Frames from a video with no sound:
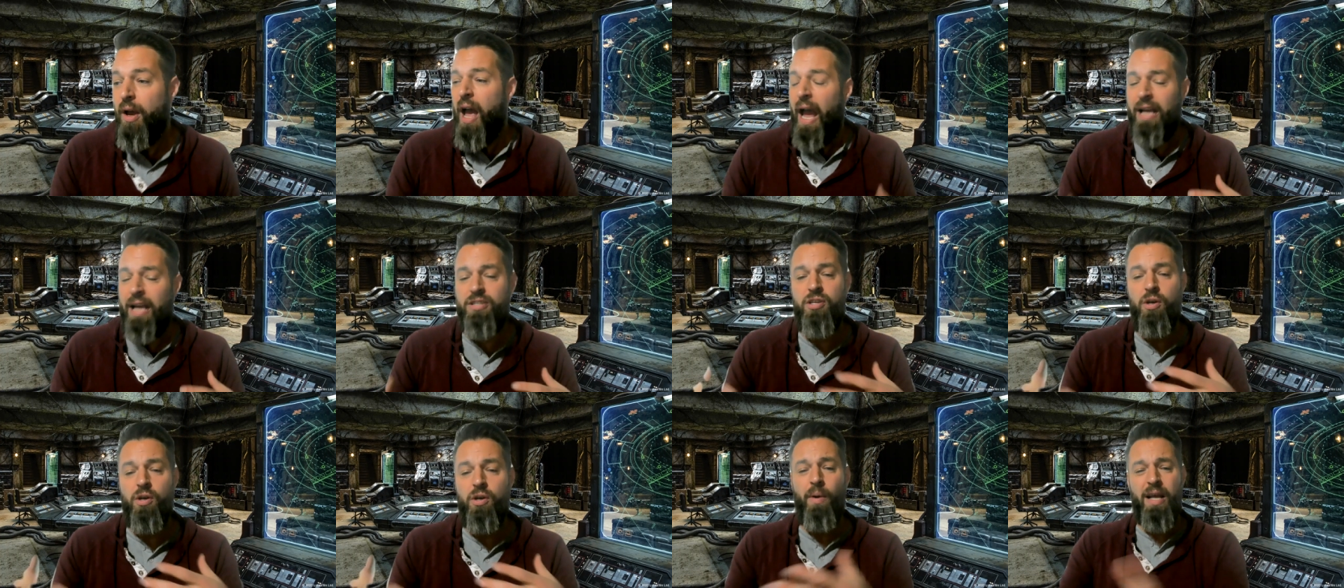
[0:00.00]

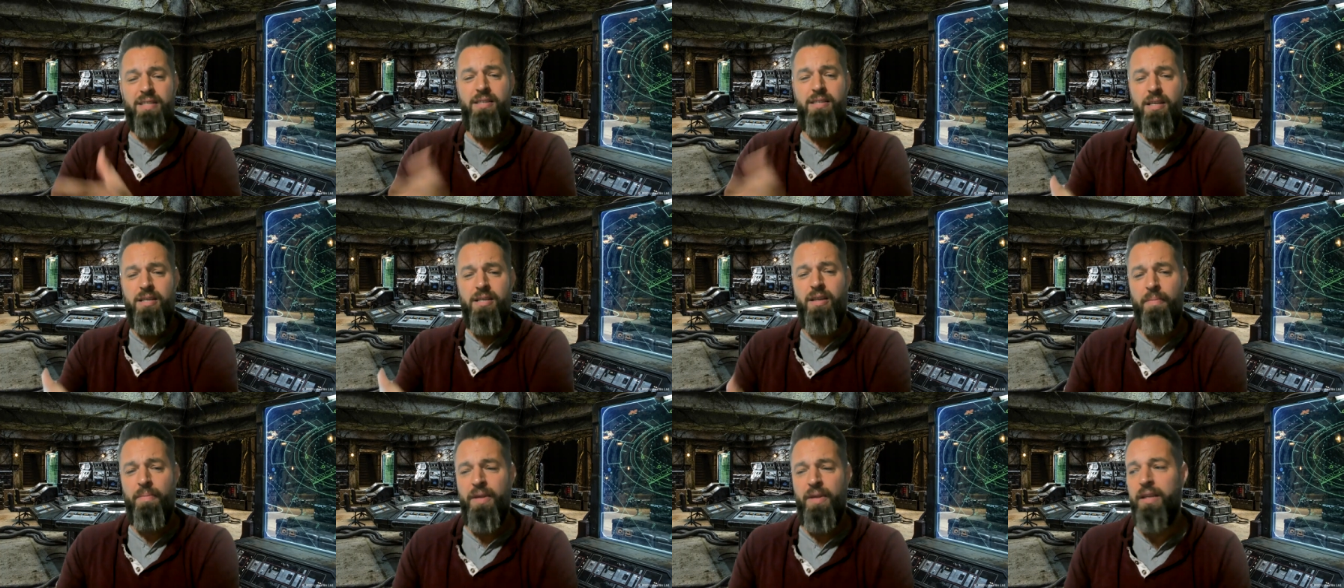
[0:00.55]
And so when I see
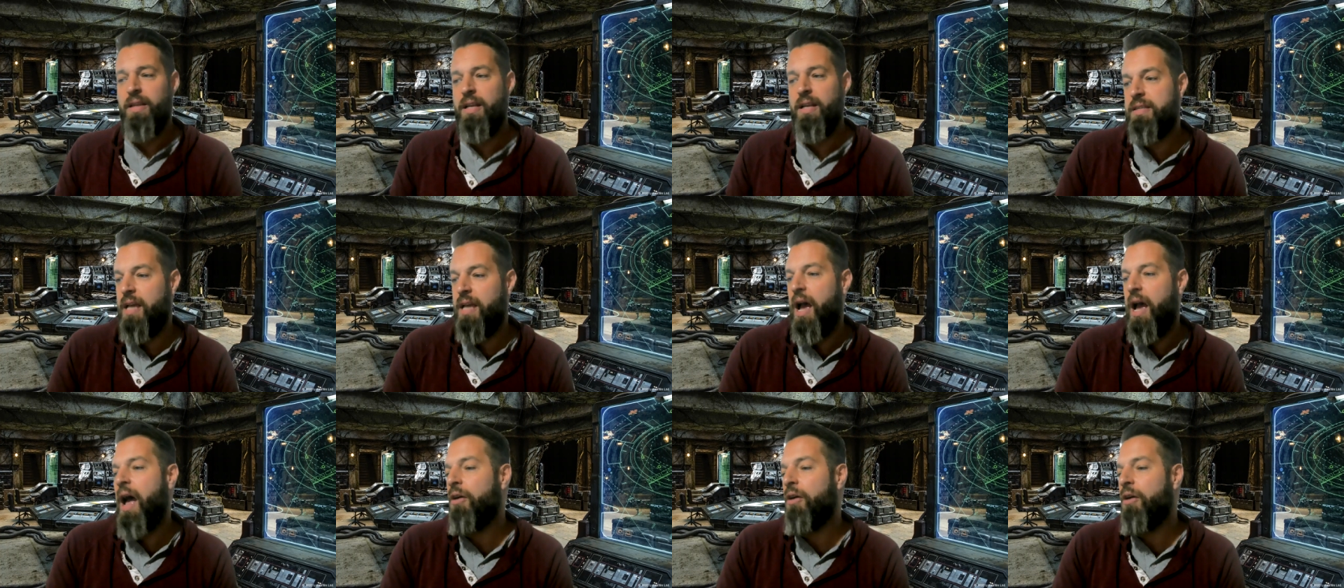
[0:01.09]
something that's
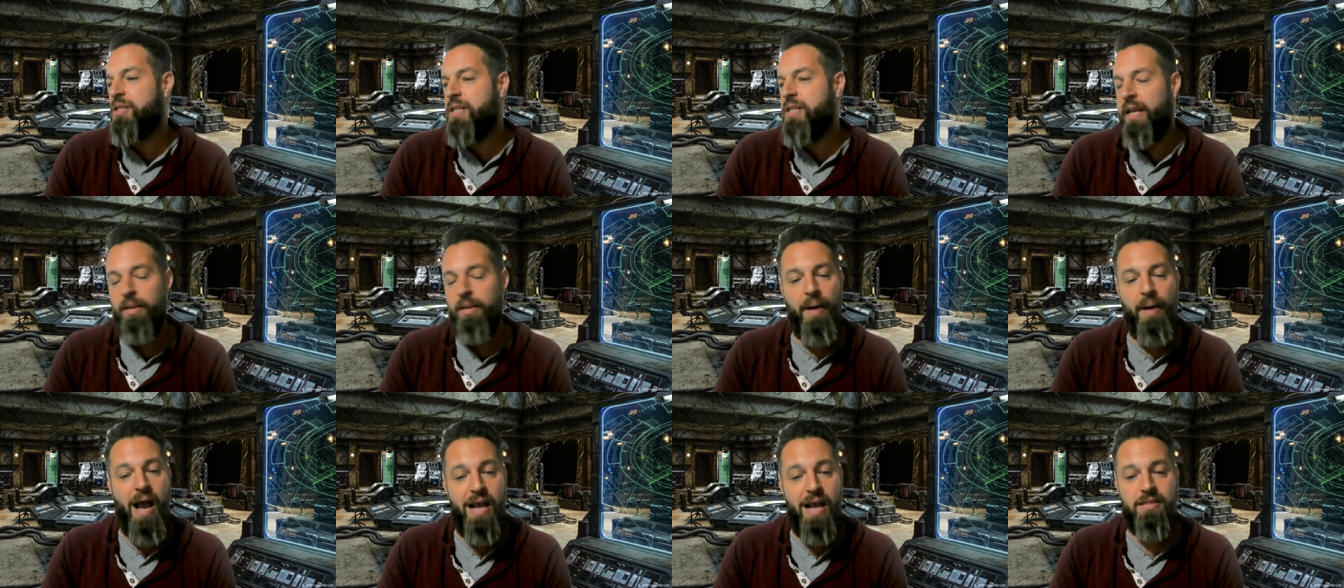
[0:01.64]
outside the
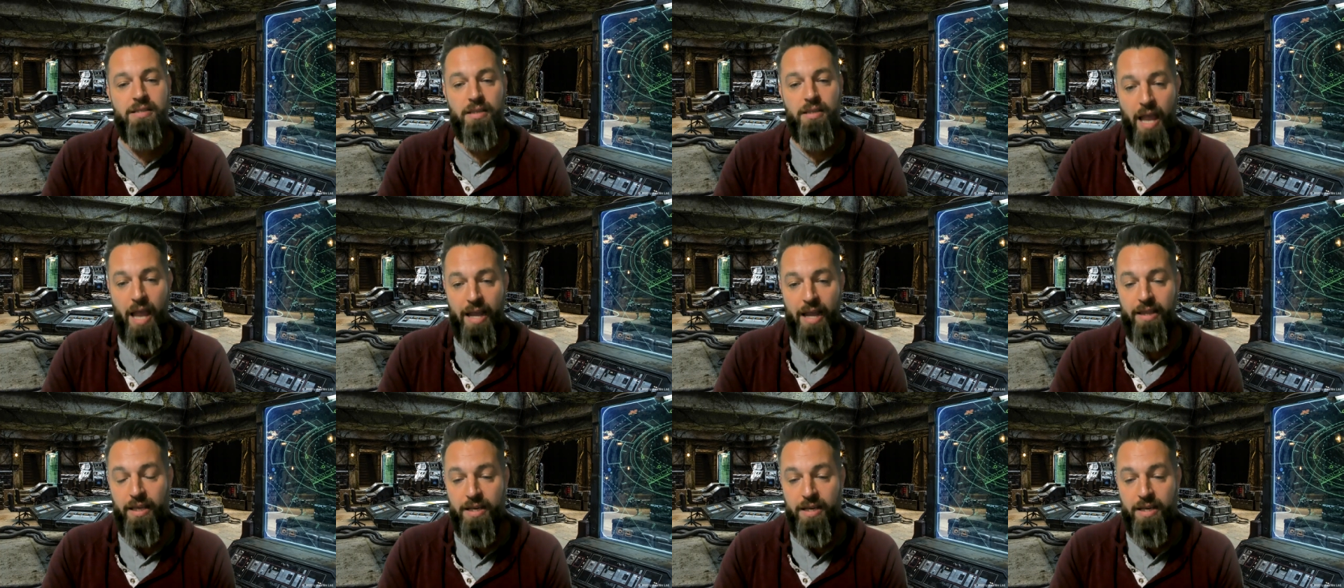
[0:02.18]
box
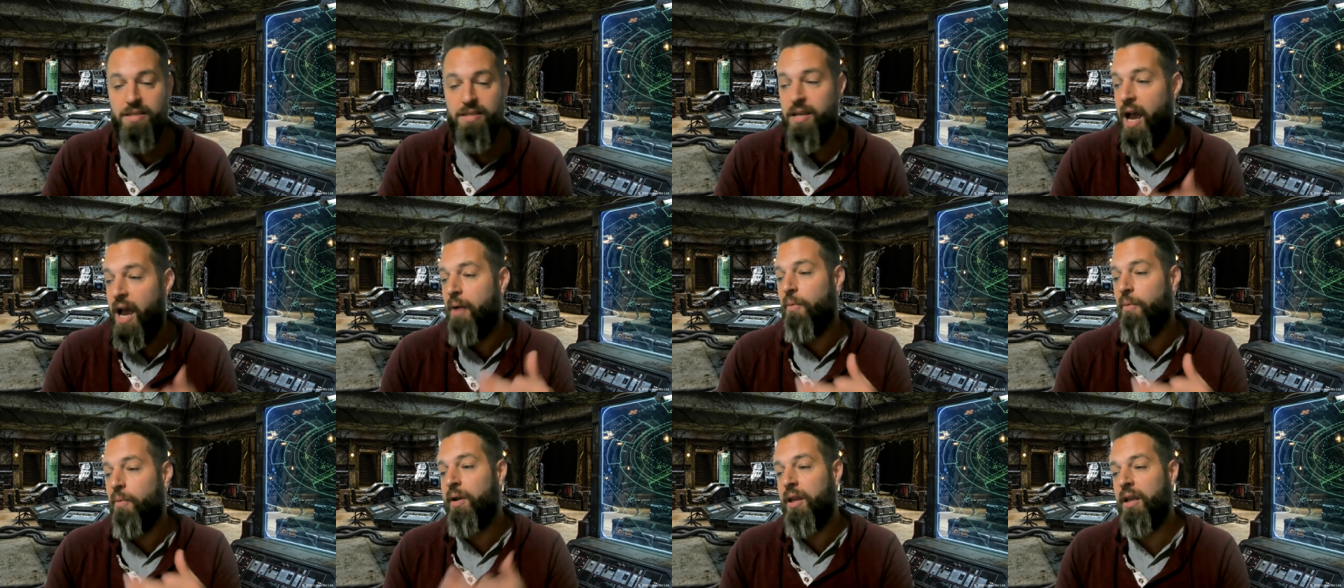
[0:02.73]
like this, I
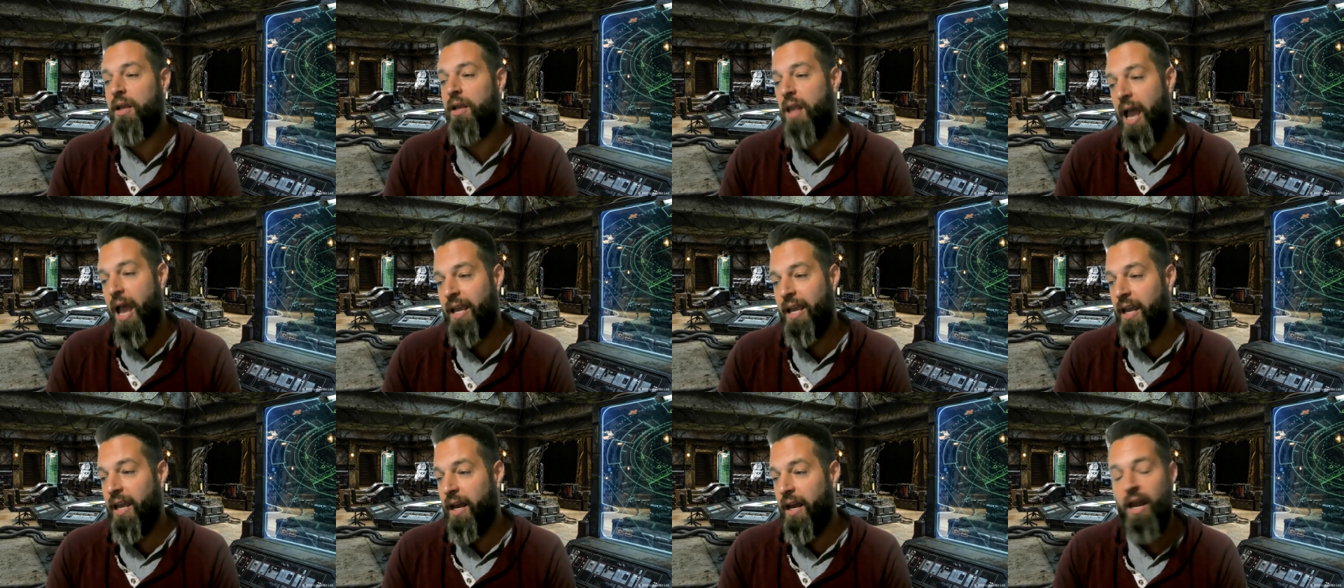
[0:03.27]
really
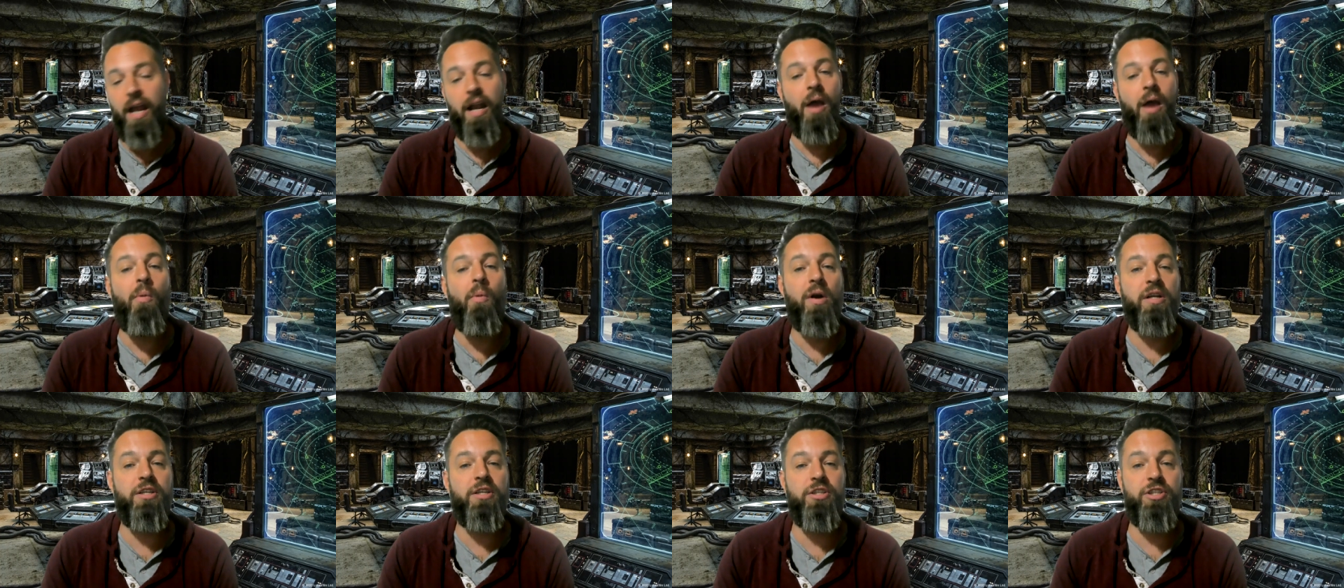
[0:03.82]
like it and I
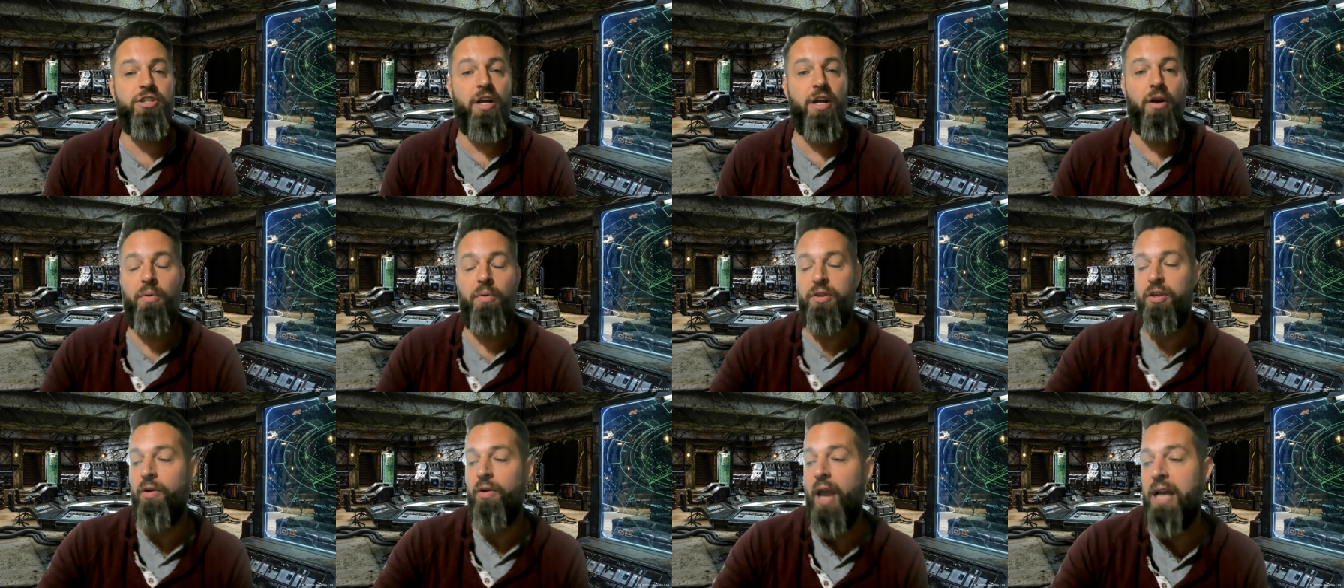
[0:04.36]
wanted to share it
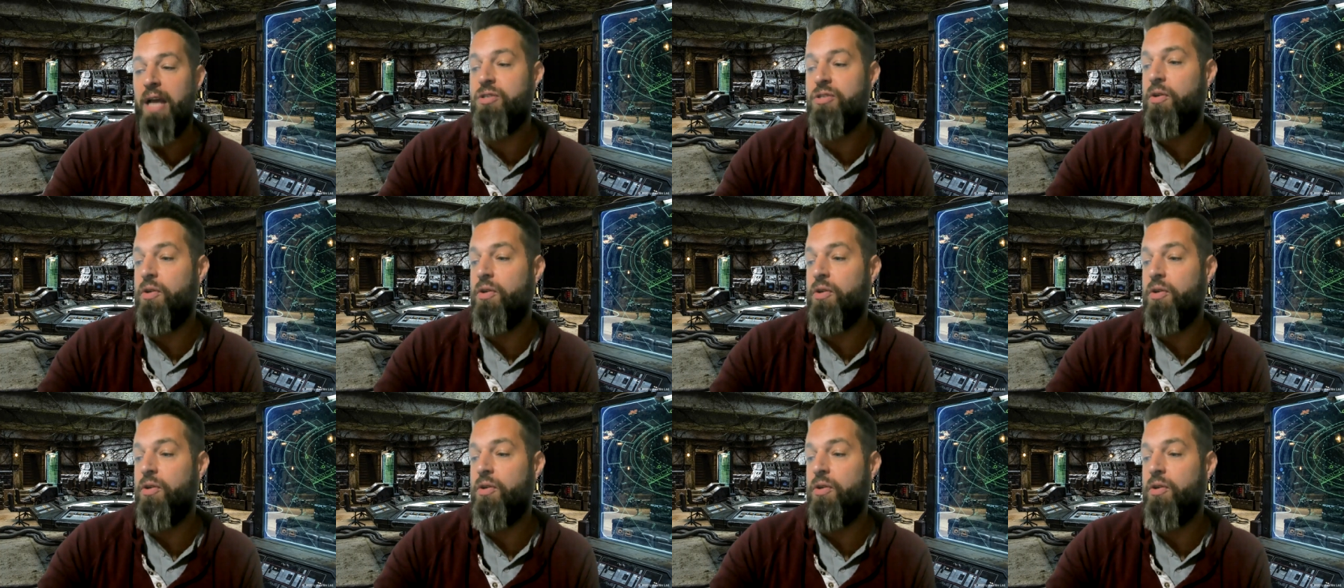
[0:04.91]
with you guys.